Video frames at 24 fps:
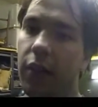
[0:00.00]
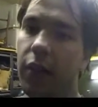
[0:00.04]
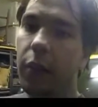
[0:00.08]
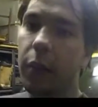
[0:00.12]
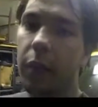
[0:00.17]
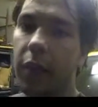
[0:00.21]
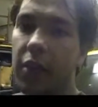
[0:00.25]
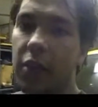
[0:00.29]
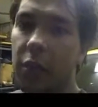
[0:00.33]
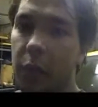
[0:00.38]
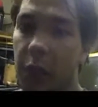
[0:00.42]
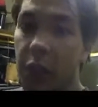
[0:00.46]
The
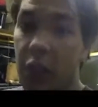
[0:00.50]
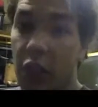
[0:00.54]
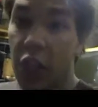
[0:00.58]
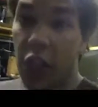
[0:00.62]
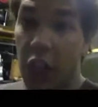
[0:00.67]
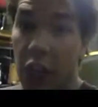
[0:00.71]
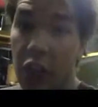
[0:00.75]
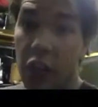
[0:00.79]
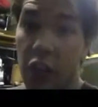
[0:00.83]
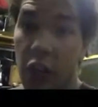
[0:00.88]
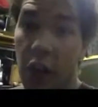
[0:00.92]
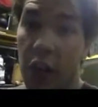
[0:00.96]
reason we
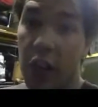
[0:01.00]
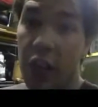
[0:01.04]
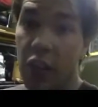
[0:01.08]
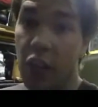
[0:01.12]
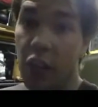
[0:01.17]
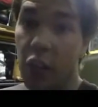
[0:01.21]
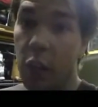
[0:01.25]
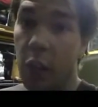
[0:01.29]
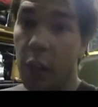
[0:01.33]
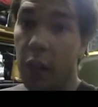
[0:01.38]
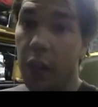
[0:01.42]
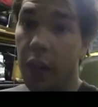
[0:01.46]
change our
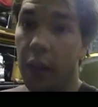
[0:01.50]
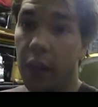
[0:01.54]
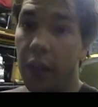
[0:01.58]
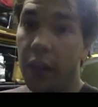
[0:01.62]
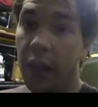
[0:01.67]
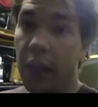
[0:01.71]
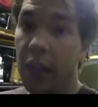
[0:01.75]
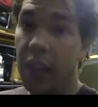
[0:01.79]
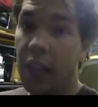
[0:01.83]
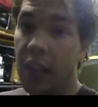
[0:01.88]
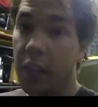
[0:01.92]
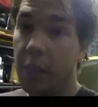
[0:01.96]
engine oil
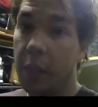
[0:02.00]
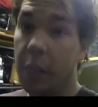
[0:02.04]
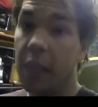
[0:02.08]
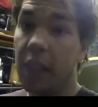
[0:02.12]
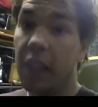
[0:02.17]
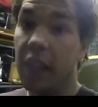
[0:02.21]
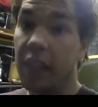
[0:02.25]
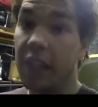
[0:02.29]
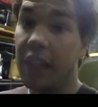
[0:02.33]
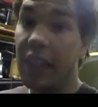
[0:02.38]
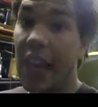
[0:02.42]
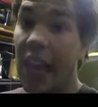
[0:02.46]
is because